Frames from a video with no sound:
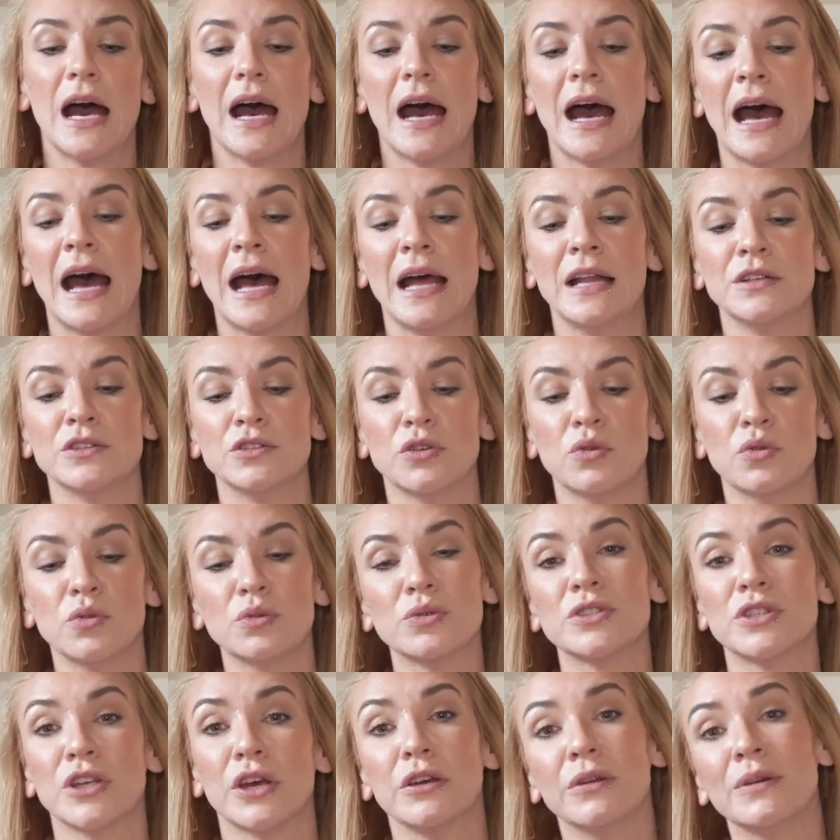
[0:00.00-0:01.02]
And
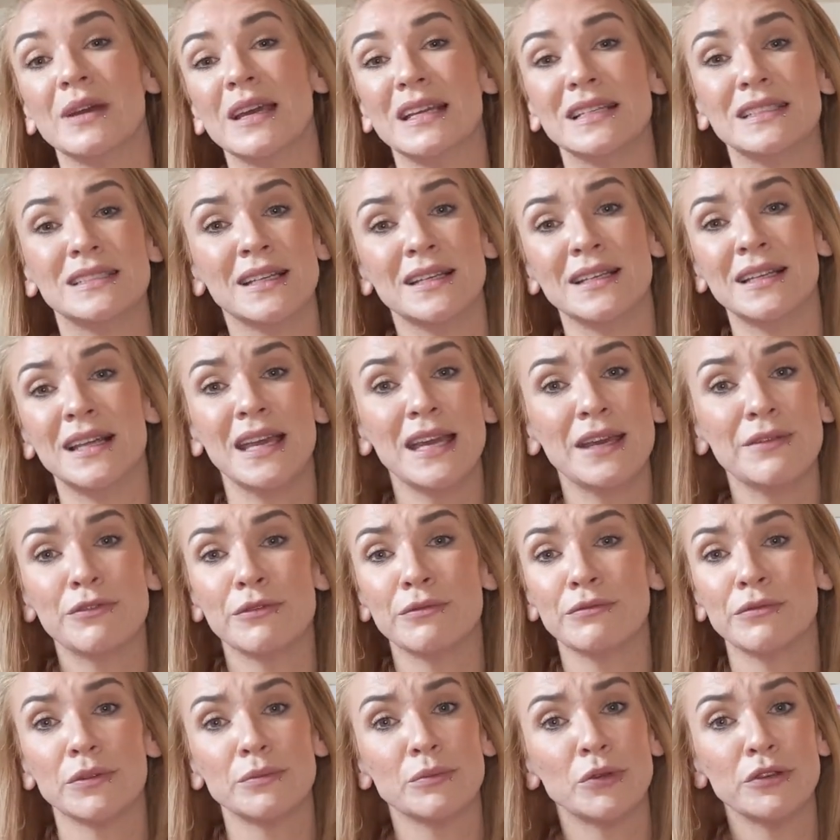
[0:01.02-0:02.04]
also, it didn't
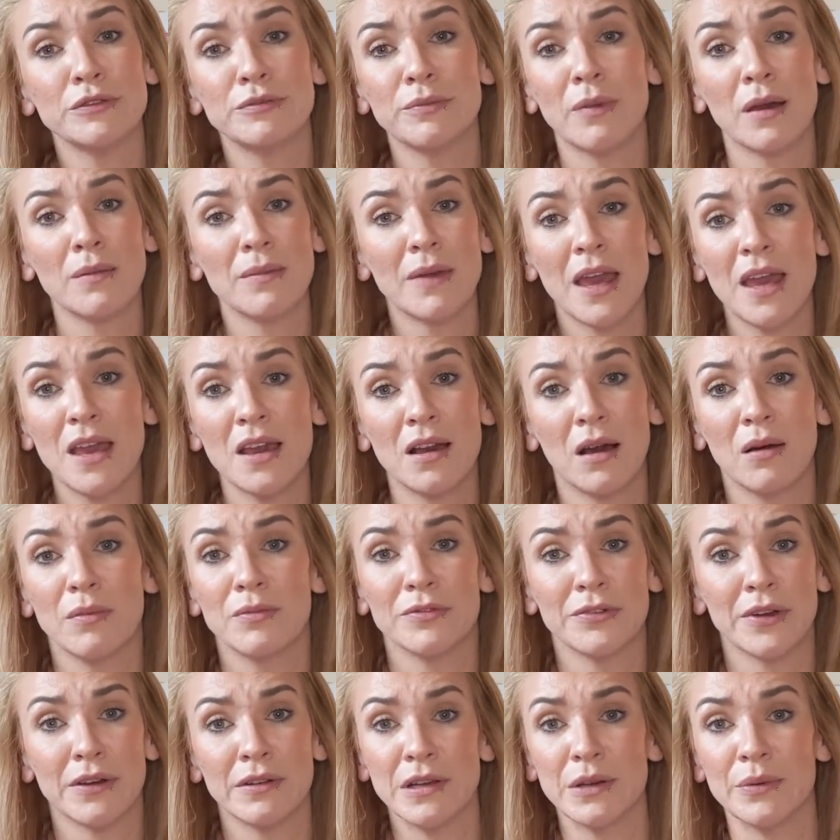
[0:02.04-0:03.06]
even remove my makeup
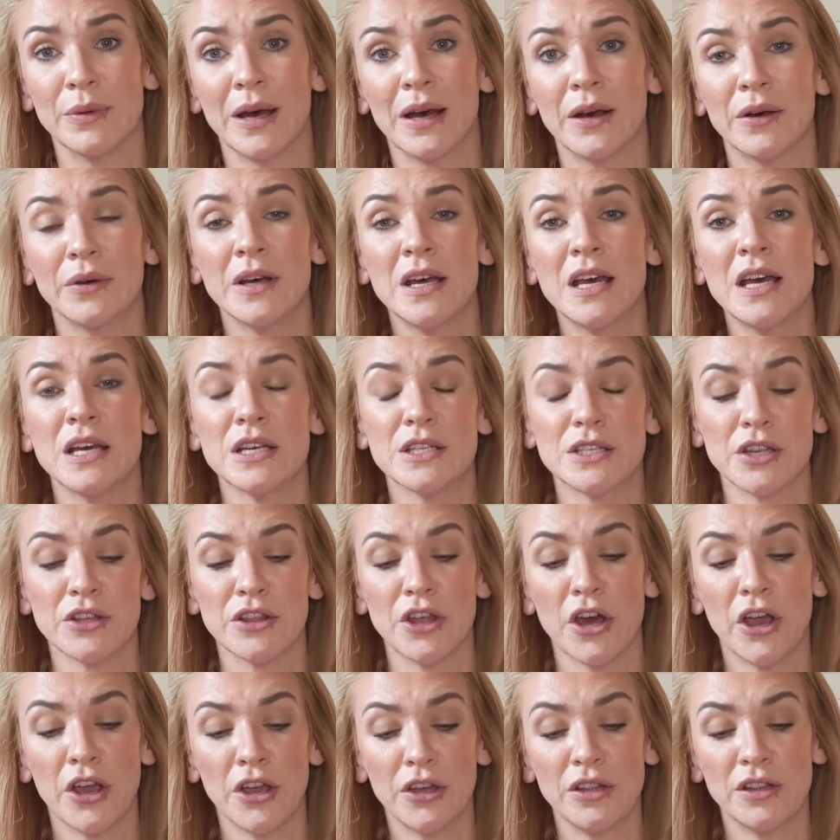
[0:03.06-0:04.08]
very well. So
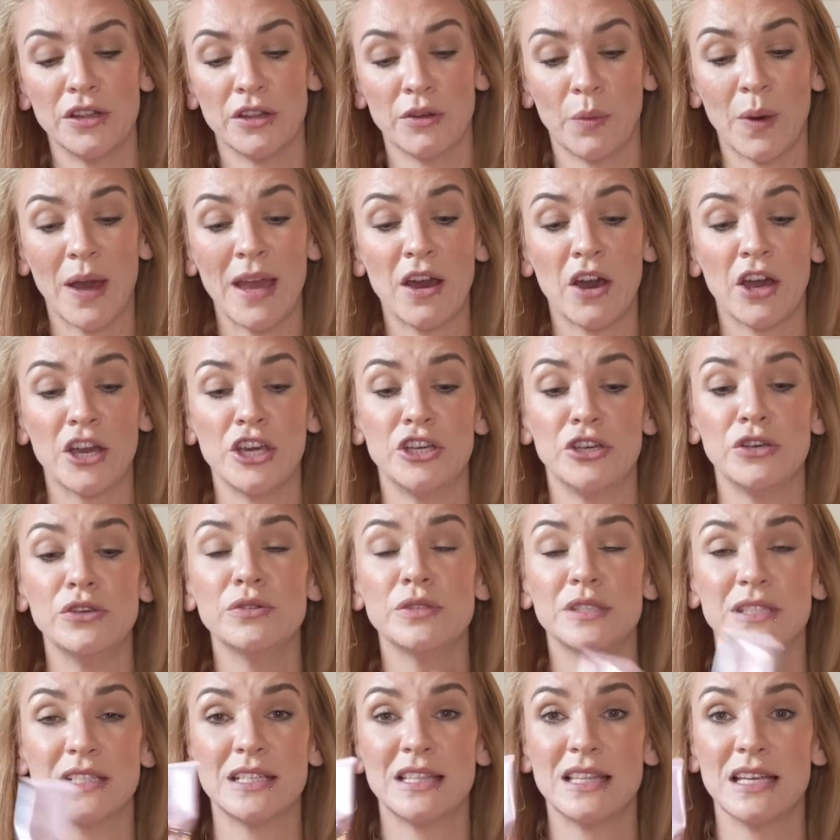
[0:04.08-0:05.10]
the way I
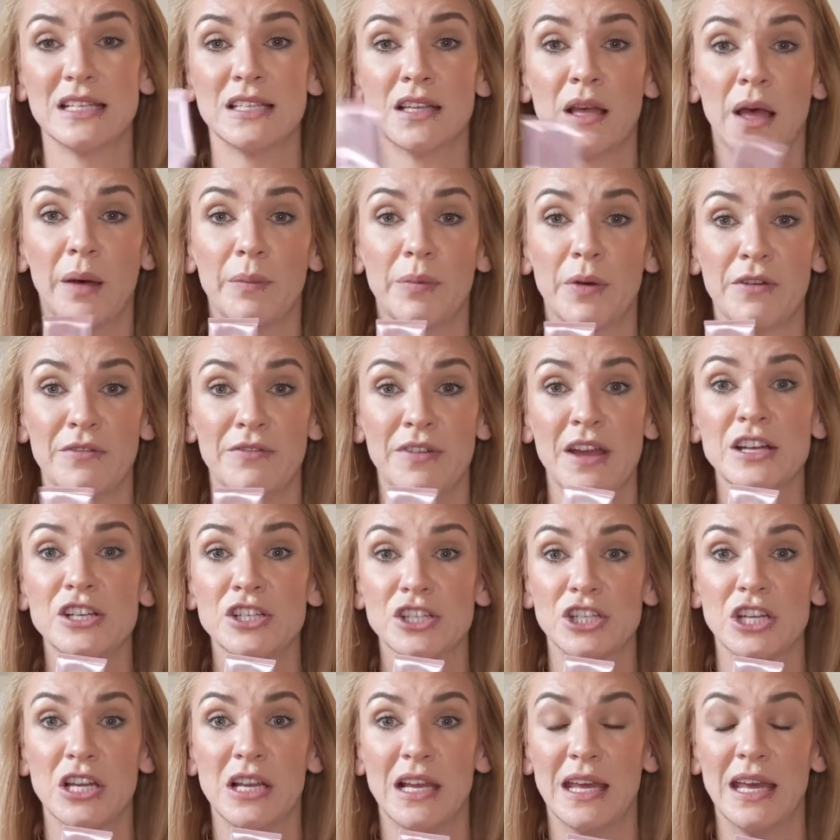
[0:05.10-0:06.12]
used this up
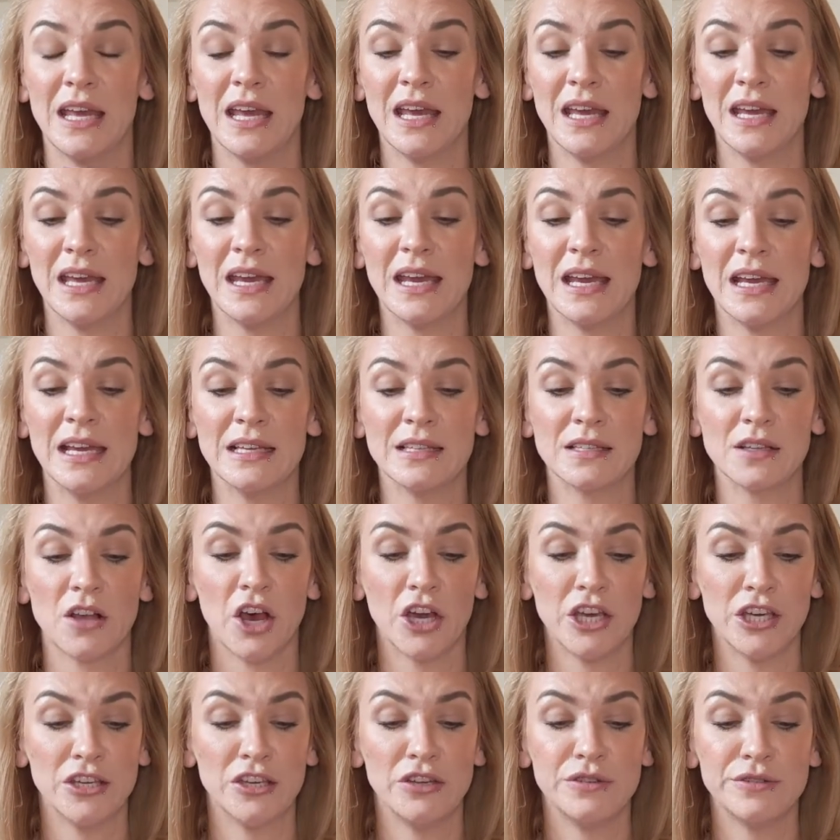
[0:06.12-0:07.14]
eventually is
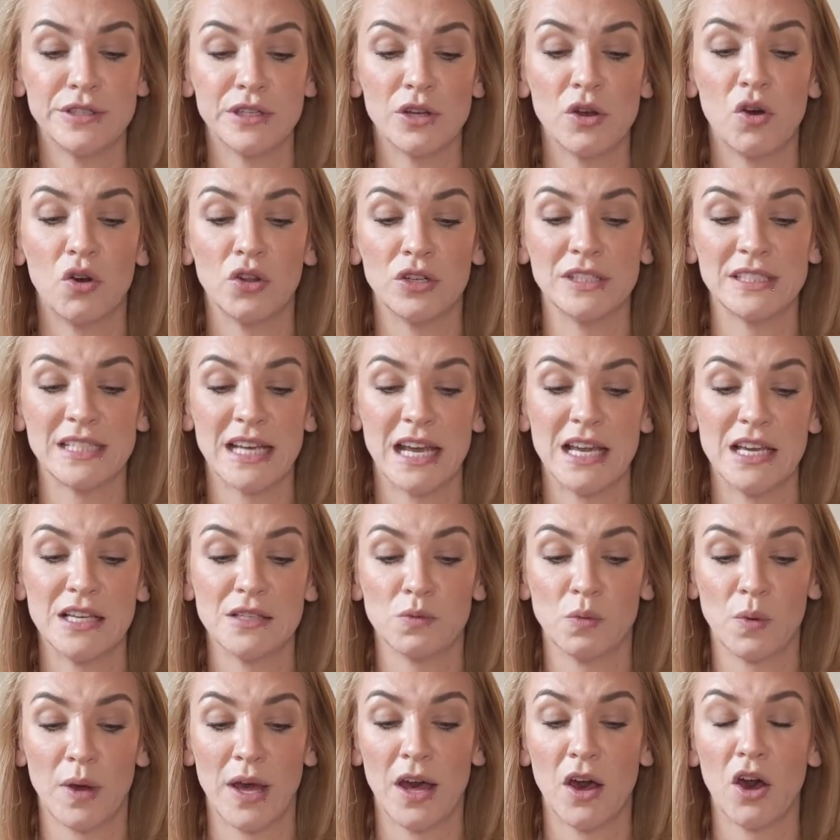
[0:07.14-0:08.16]
I used it on
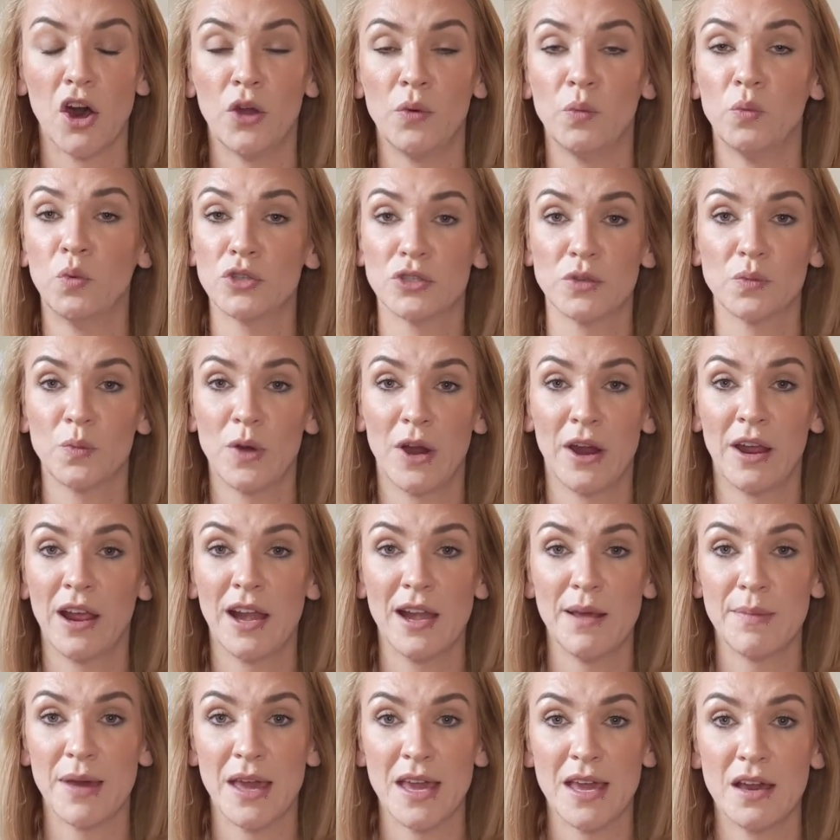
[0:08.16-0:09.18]
days where I wasn't wearing
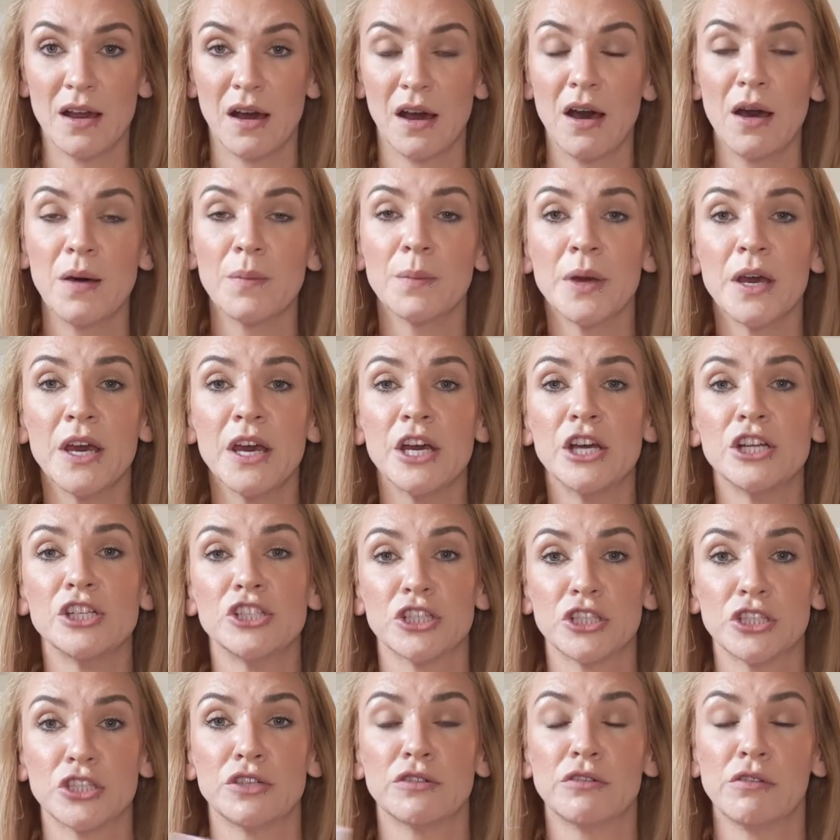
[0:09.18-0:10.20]
any makeup,
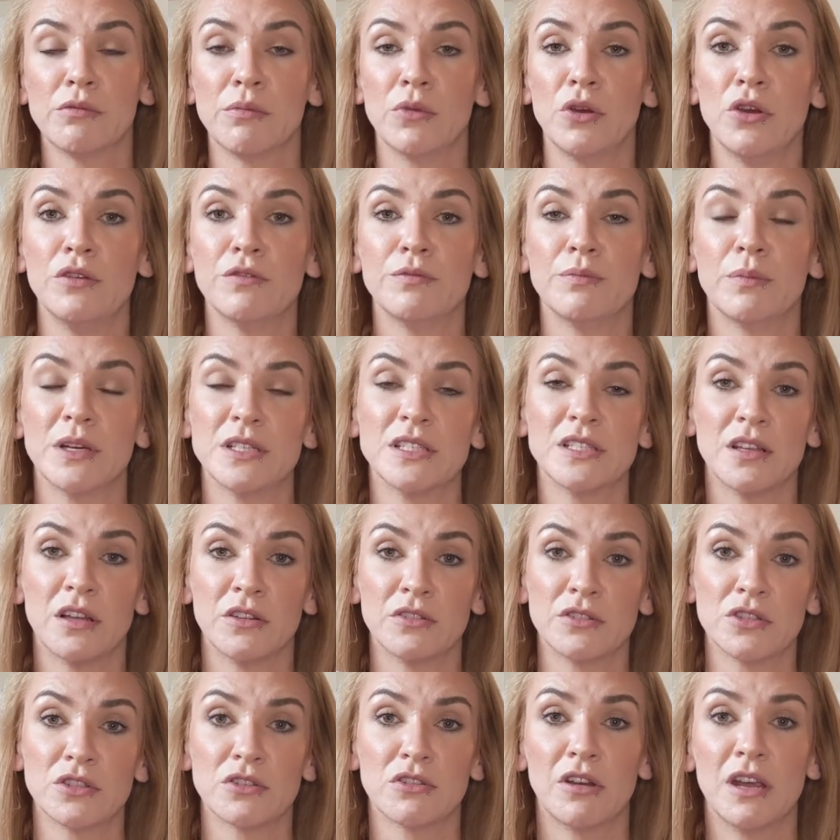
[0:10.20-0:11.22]
just to remove my
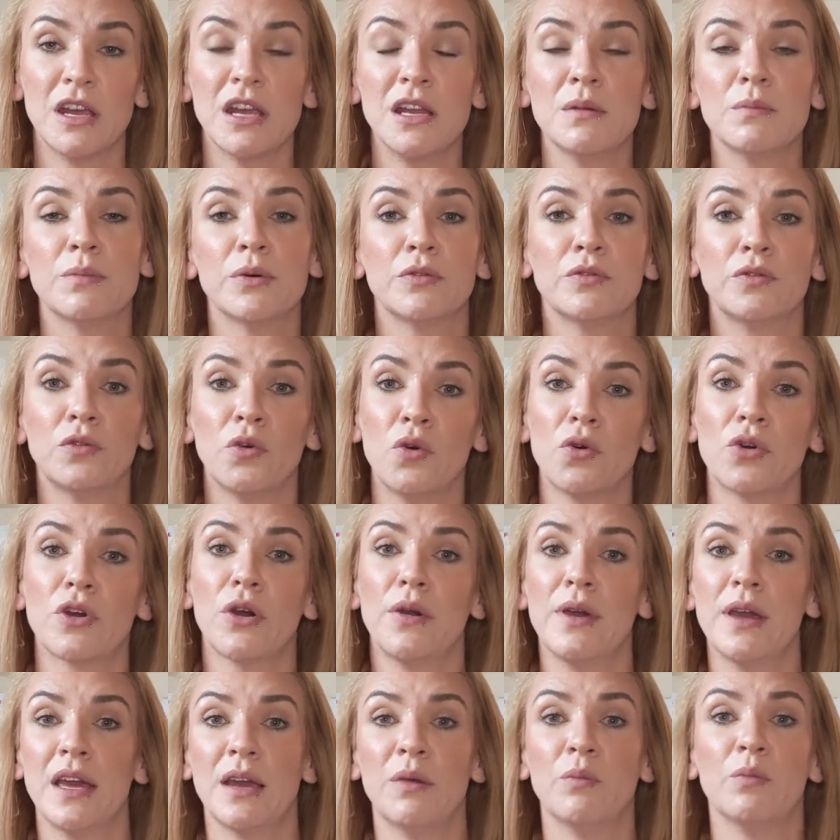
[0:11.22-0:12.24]
sunscreen before
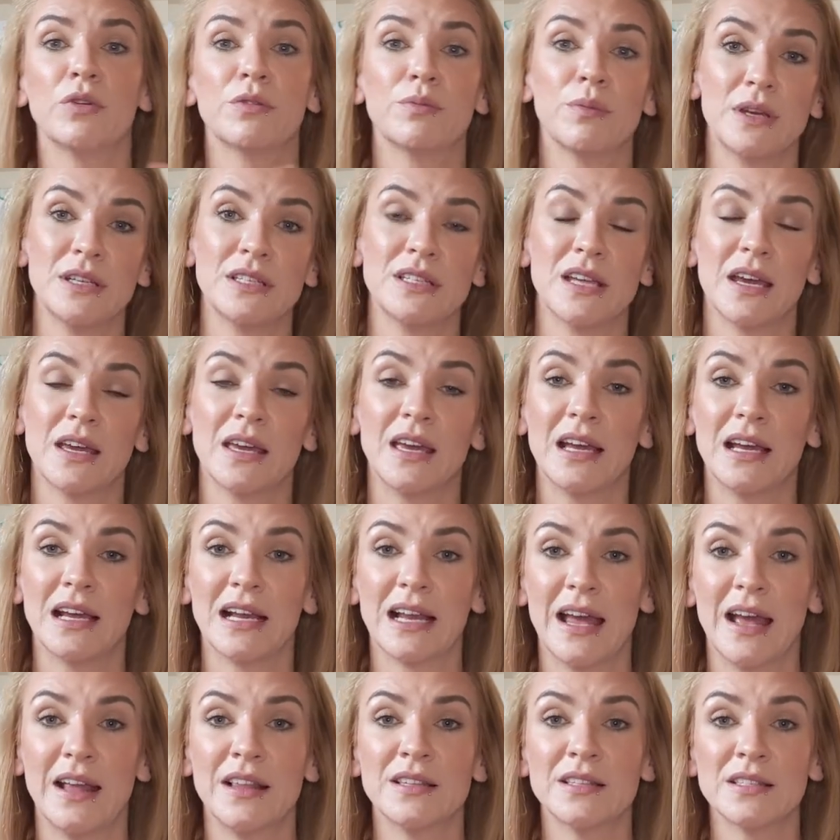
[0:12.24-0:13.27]
going in with my second
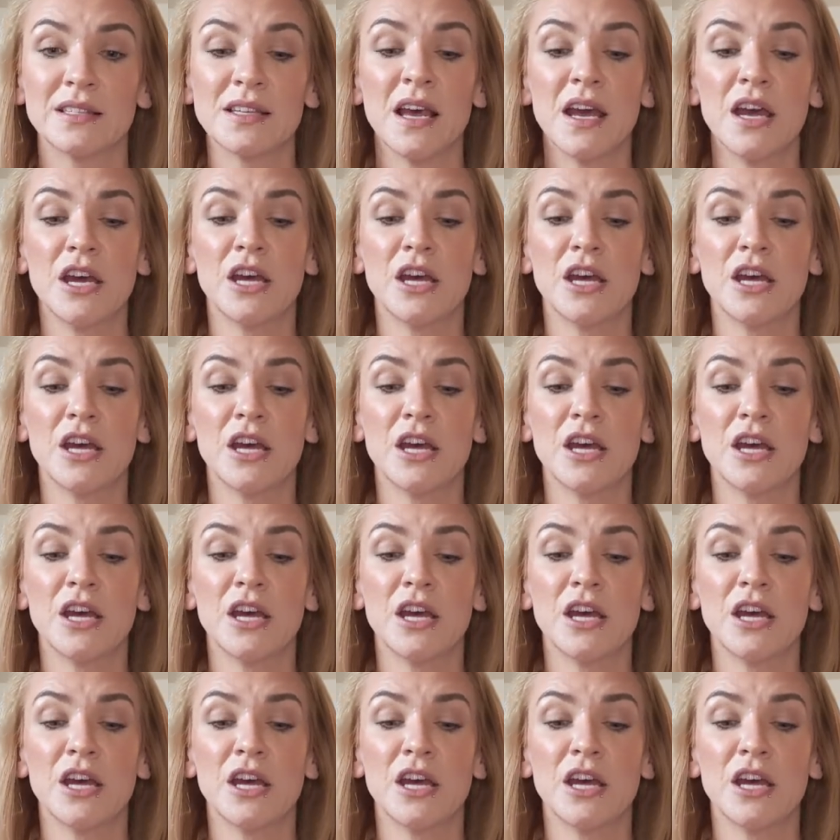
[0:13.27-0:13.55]
cleanse.